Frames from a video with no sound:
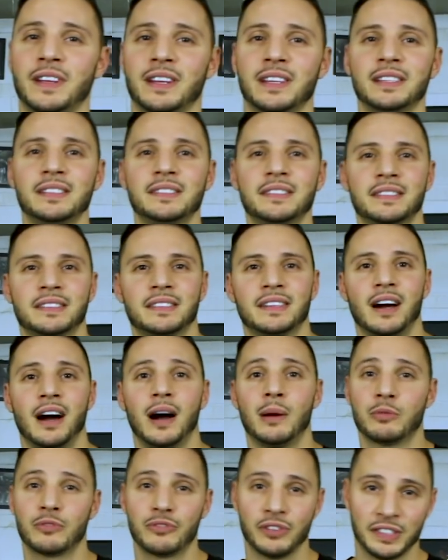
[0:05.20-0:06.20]
Fitness.
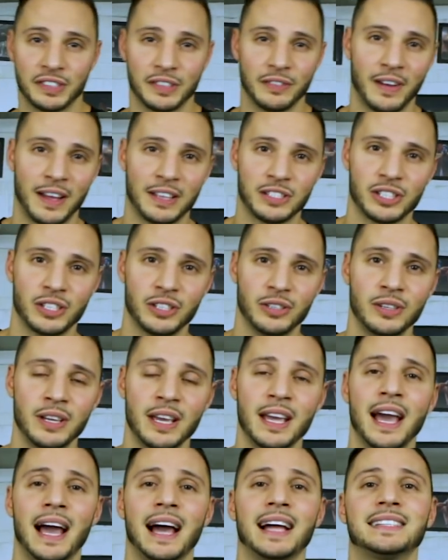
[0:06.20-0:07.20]
I'm Chris
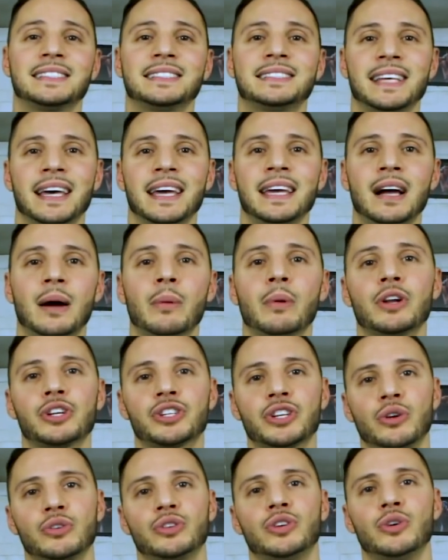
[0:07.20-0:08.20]
Evangelou, and today I'm going
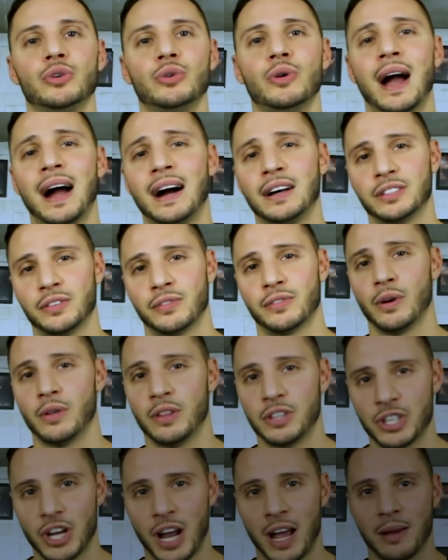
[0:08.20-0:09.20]
to show you how to throw
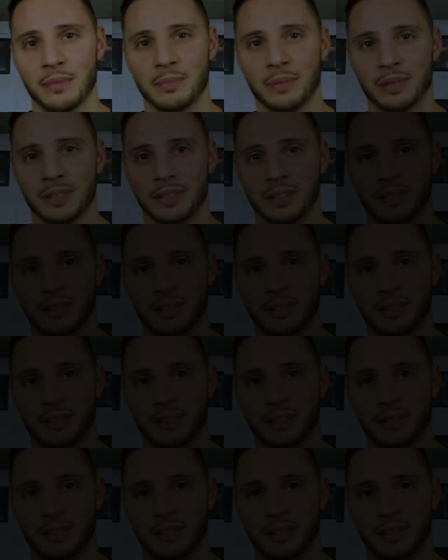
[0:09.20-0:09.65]
the jab.